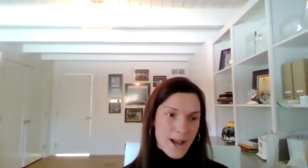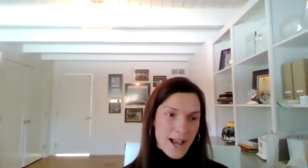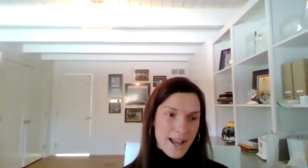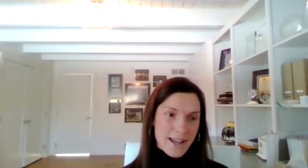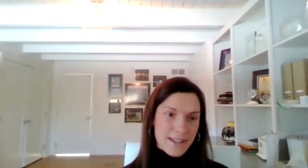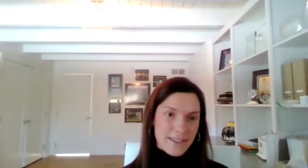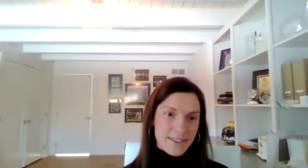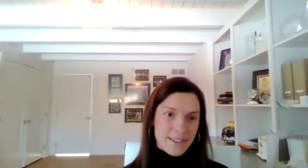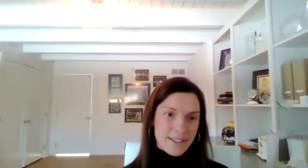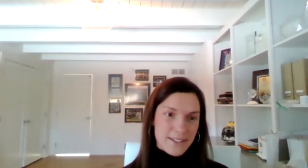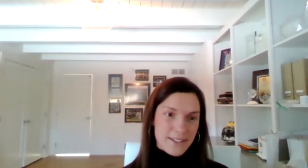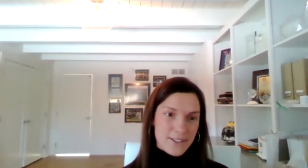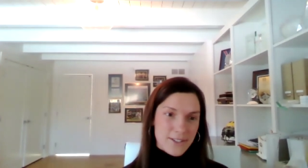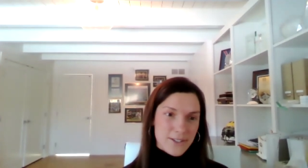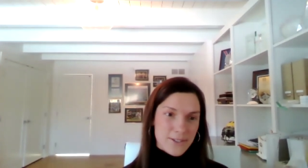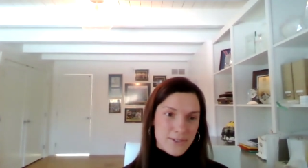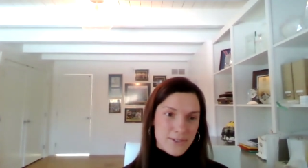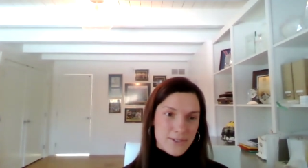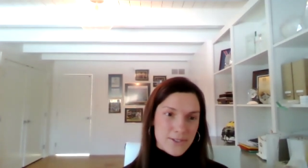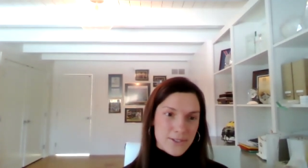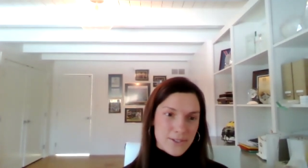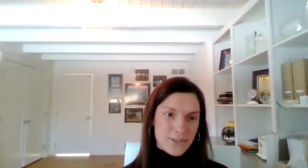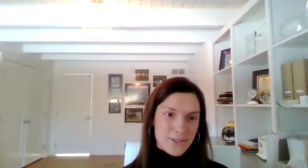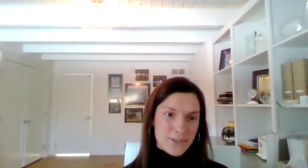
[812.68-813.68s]
I think you
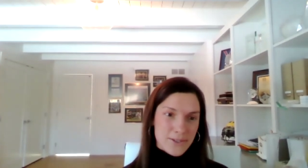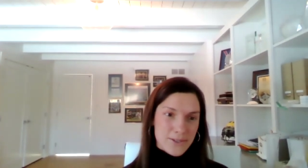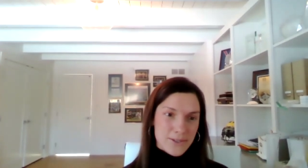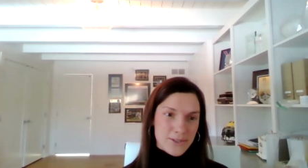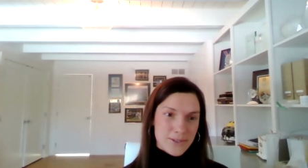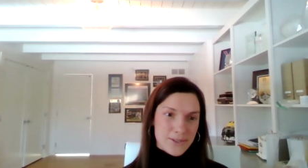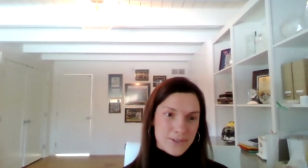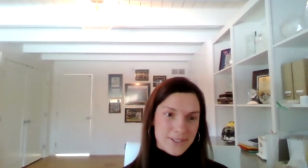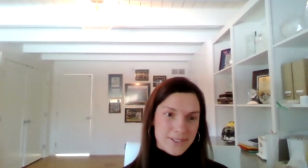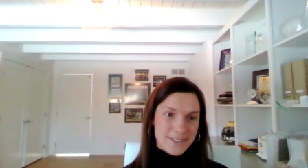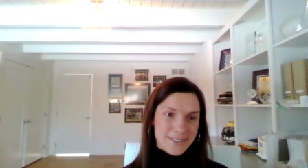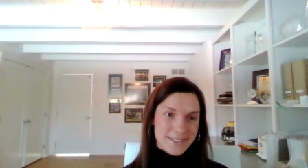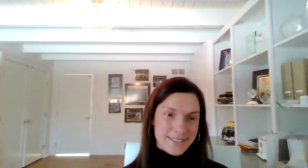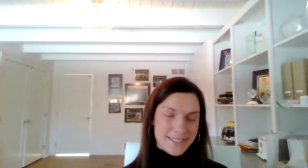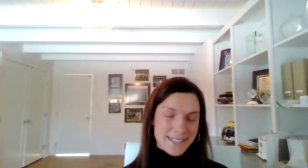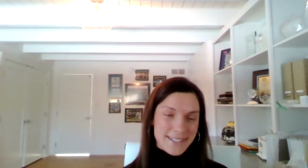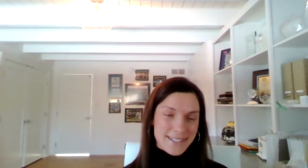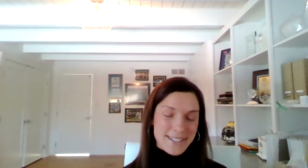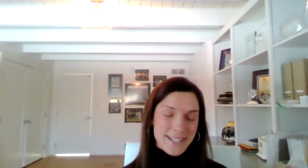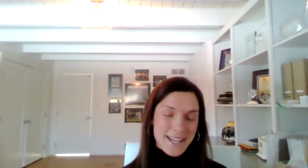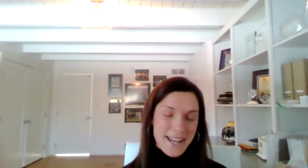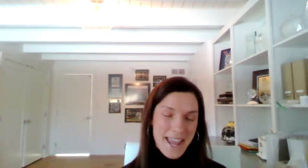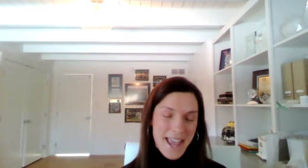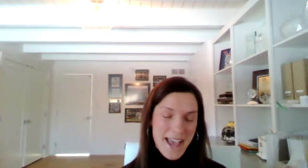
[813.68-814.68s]
do.
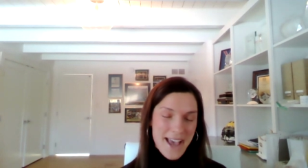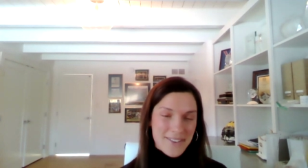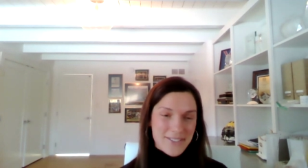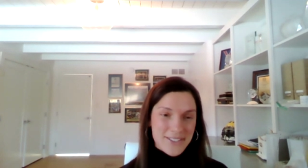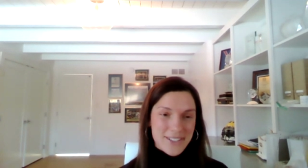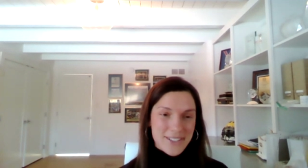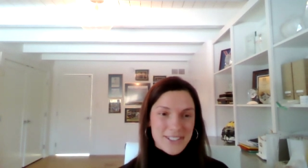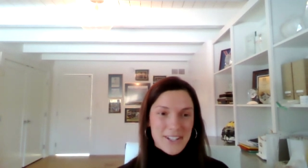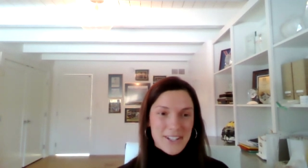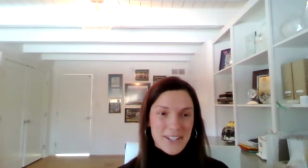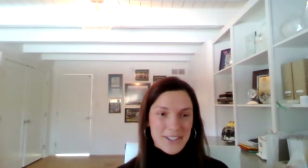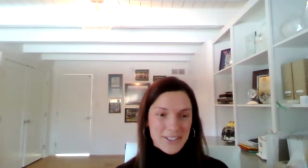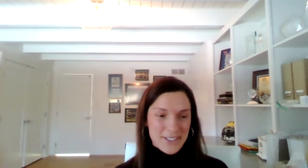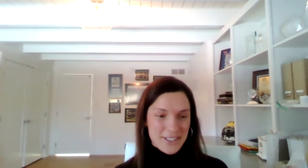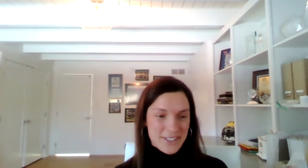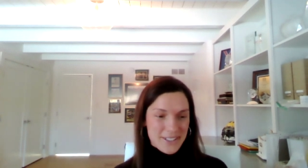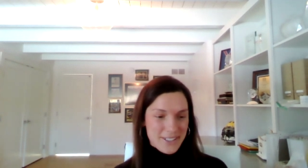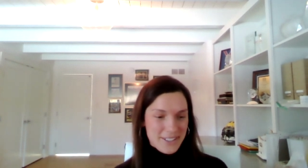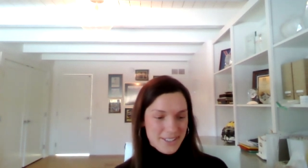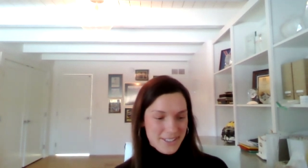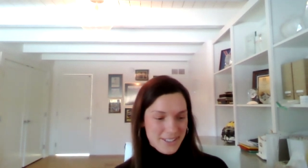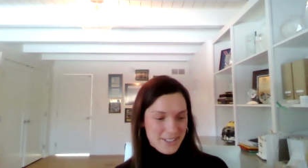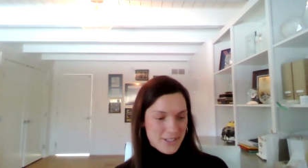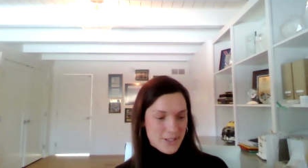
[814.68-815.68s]
Since I have another,
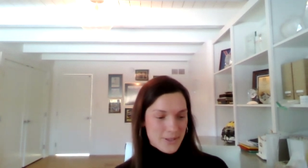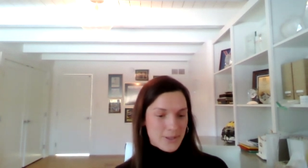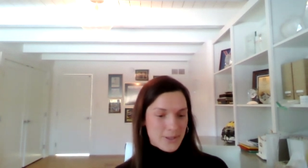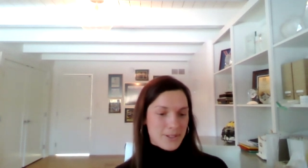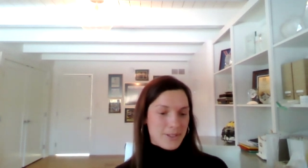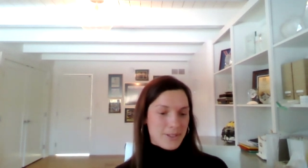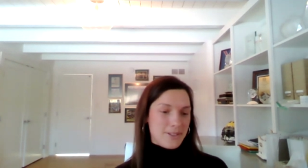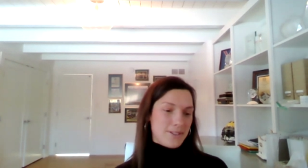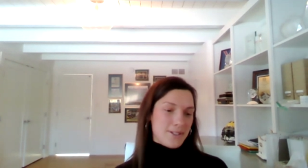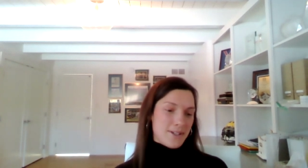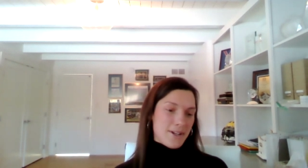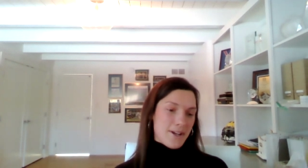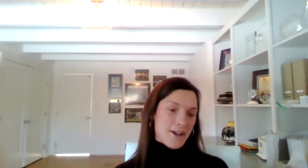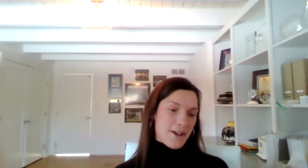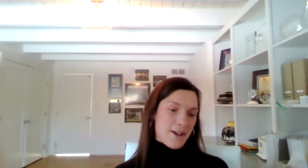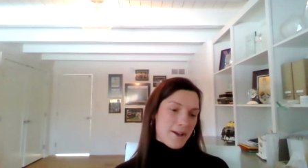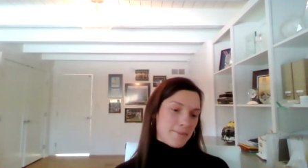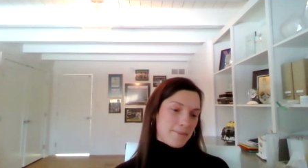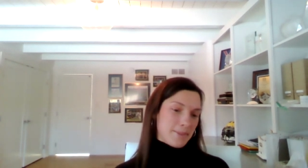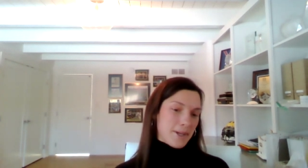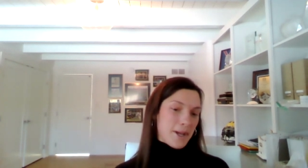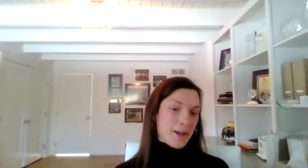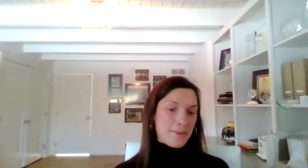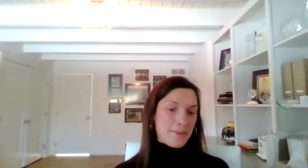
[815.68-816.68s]
you know,
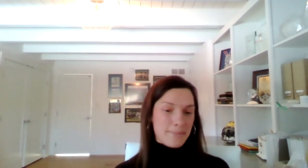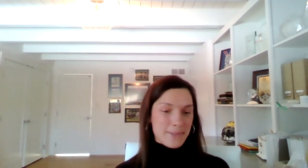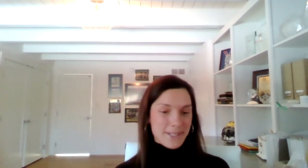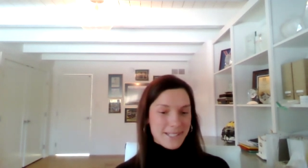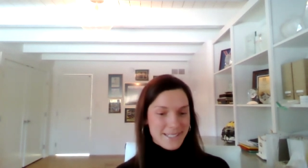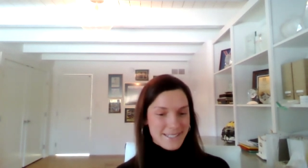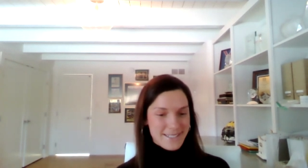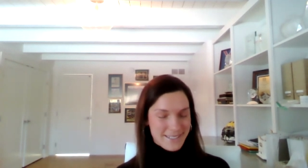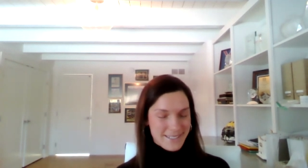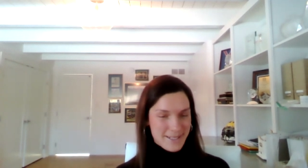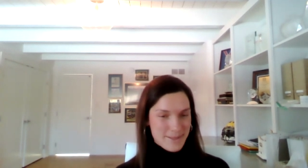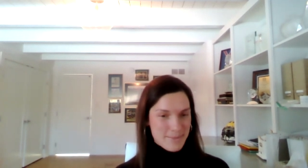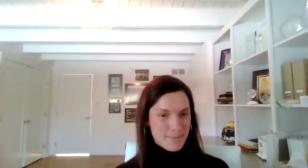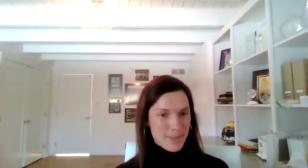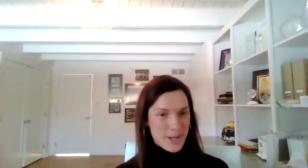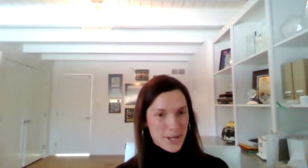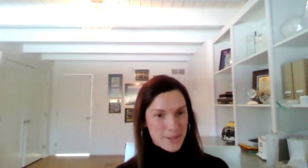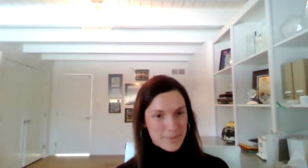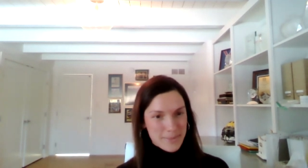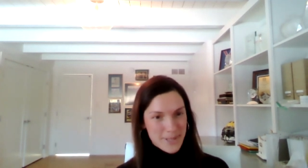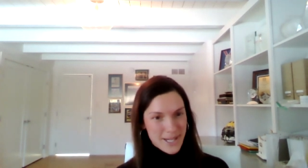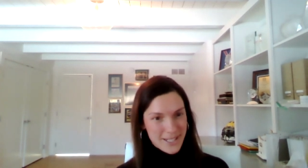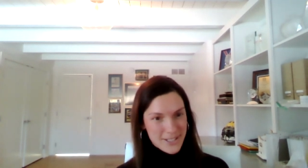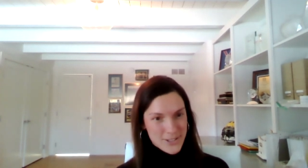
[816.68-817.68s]
uh, company to
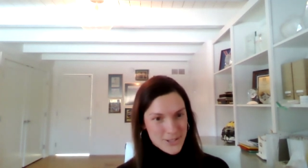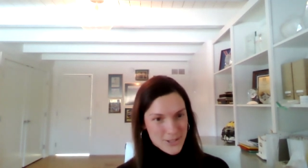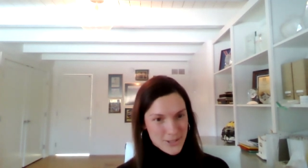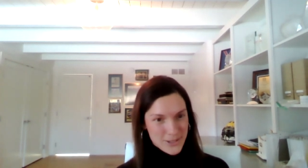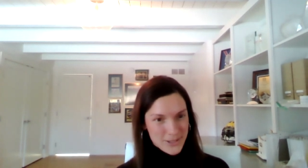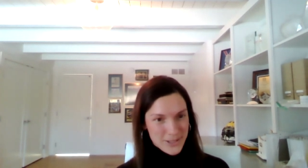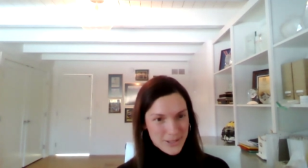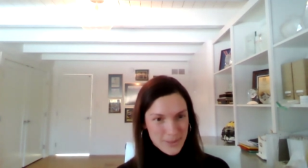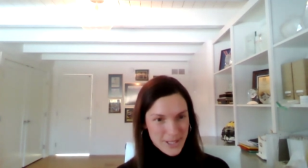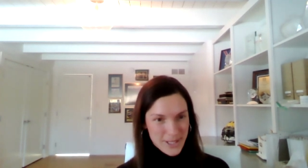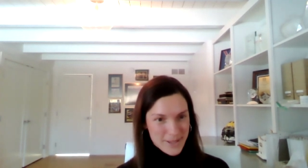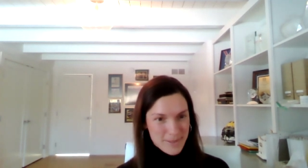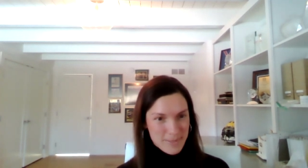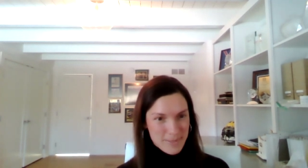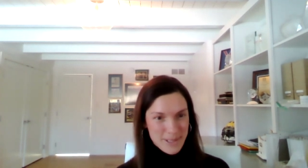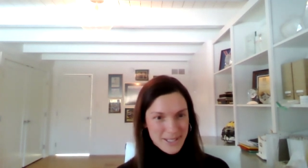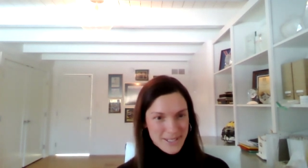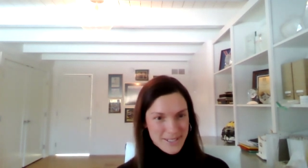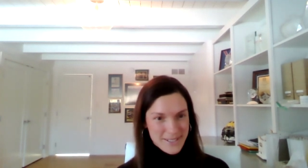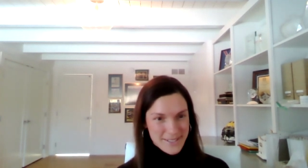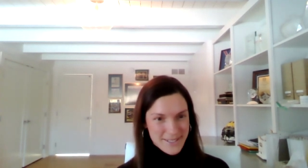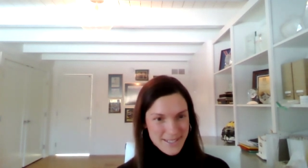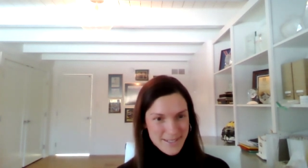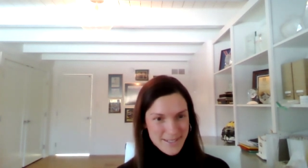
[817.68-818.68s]
compare my journey with
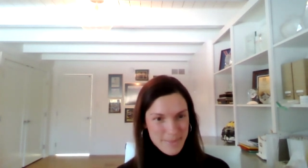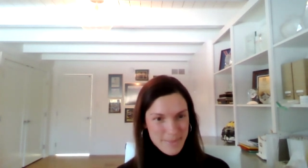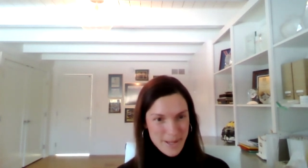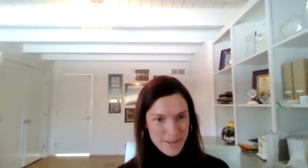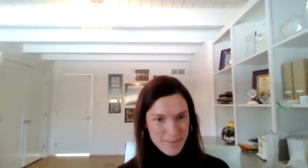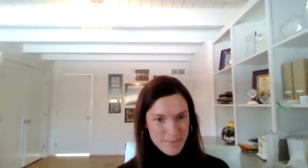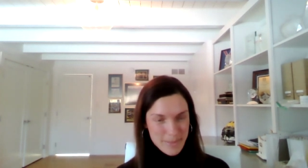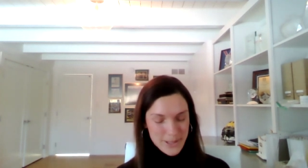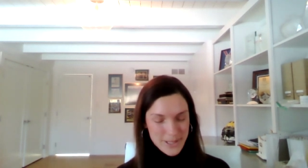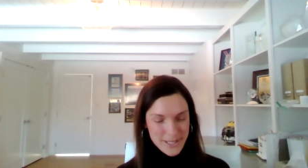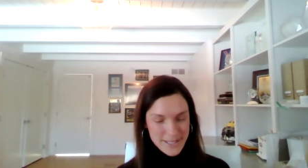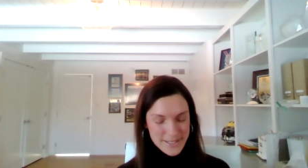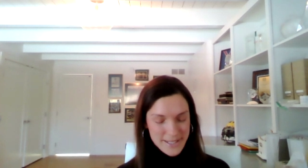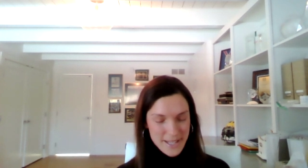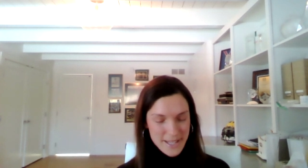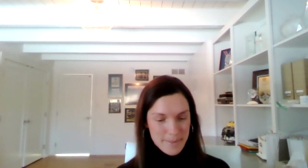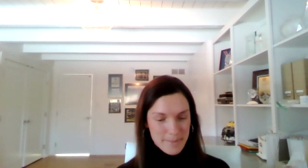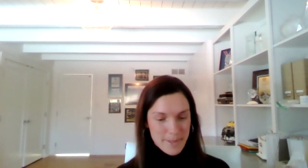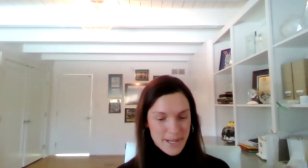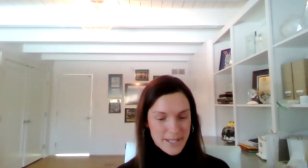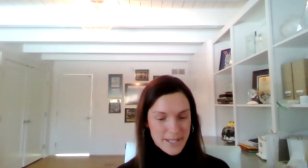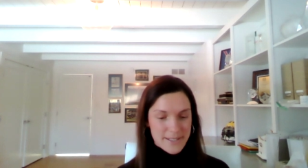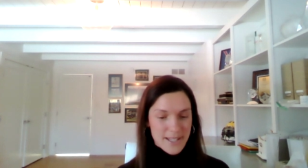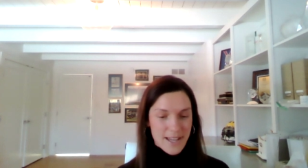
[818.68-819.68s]
because they've been pretty
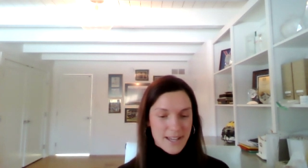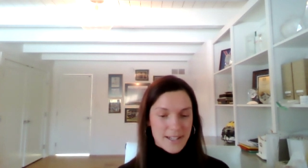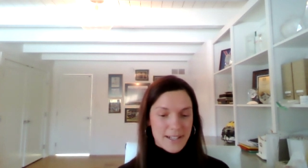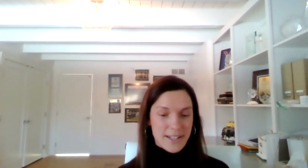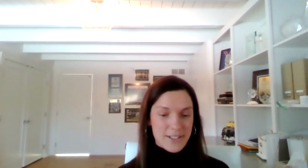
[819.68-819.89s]
side by side.